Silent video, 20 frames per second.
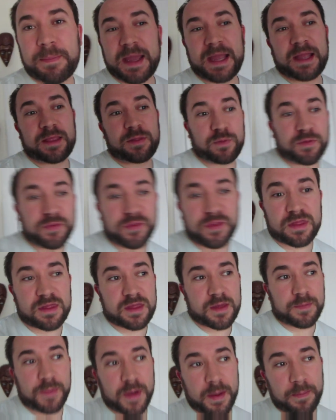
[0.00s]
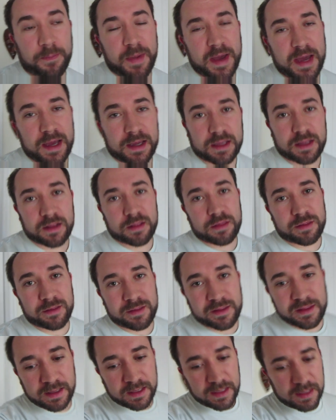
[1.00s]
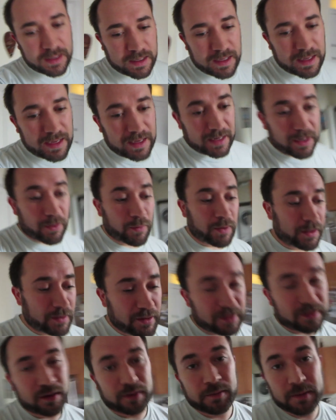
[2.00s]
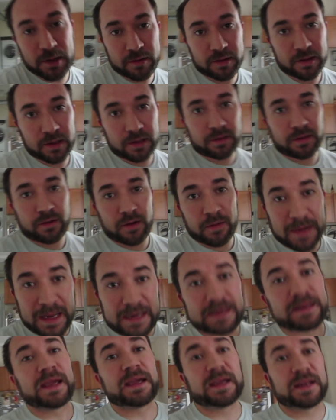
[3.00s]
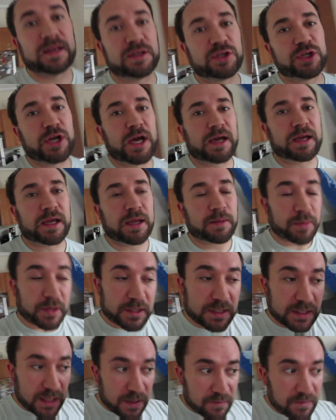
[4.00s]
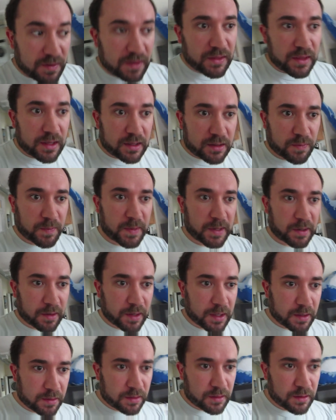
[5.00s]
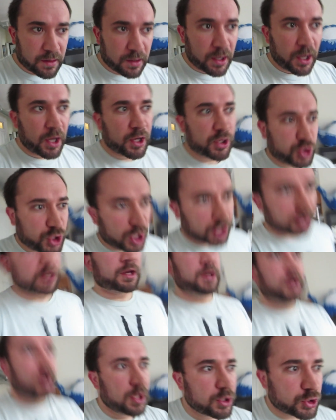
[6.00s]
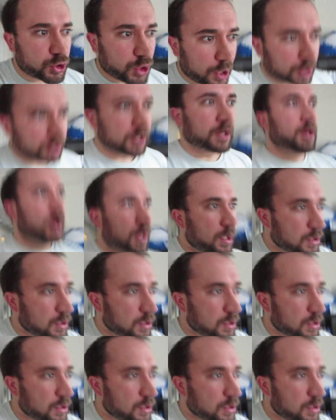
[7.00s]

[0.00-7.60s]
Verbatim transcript: pants with the zip-up pockets, and I wanna listen to music, so I'm not taking you jogging. But to give you the experience, jogging, jogging,